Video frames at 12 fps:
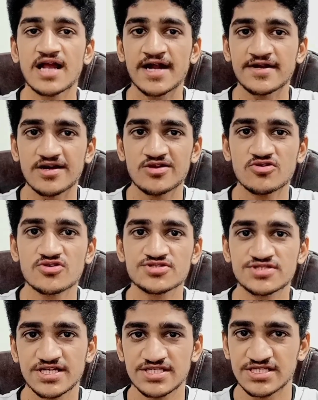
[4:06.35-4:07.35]
and
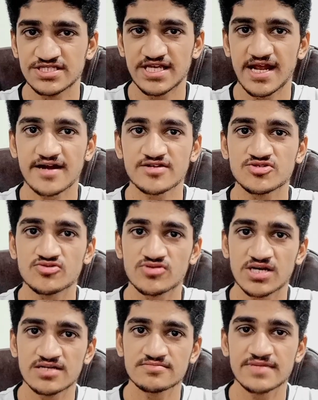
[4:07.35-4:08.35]
allures these insects to
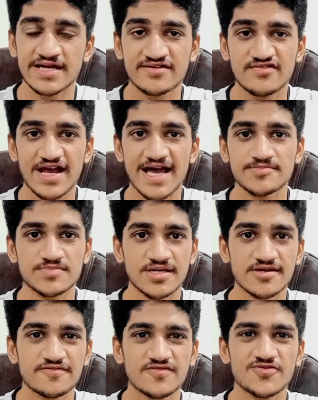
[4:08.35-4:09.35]
come and grab
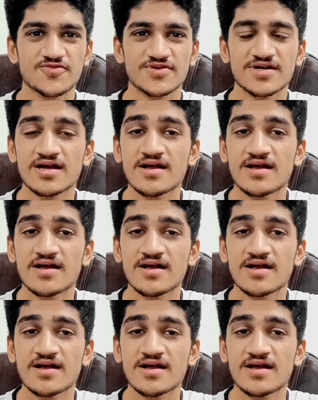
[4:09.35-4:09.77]
their food.